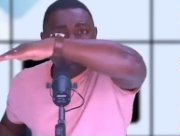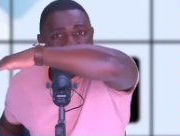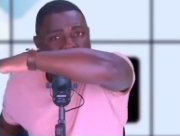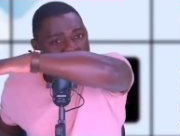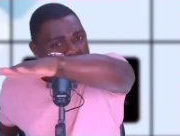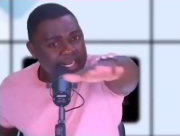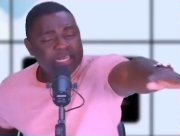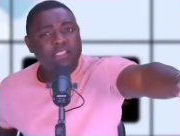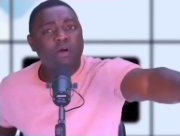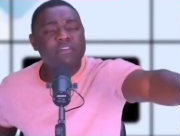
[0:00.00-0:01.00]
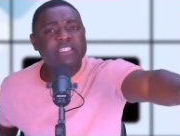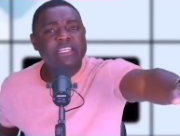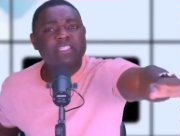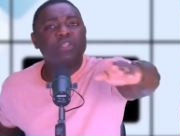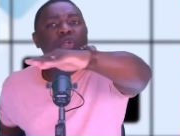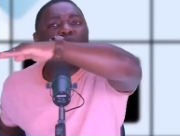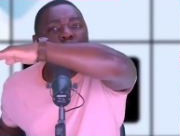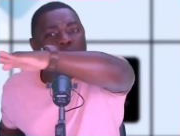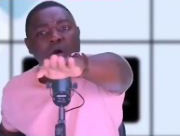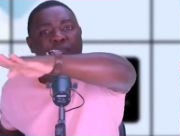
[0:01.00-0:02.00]
But ending this conversation,
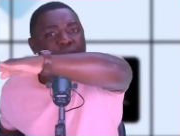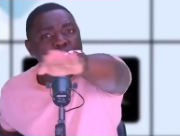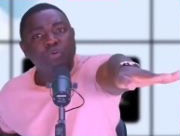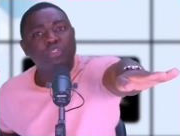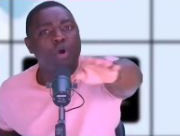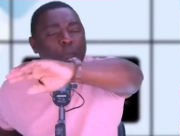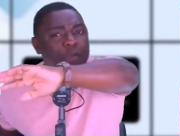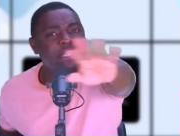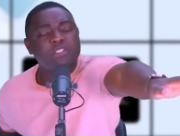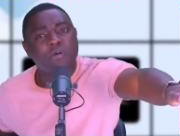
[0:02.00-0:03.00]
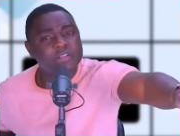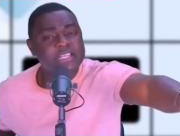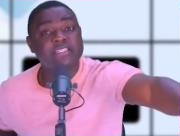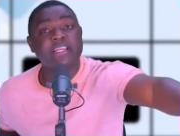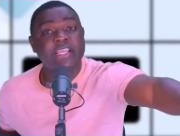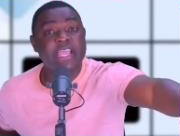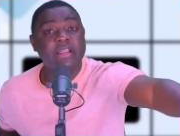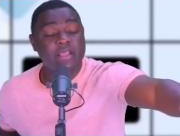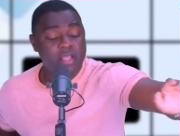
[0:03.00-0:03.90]
no fool should open this conversation again.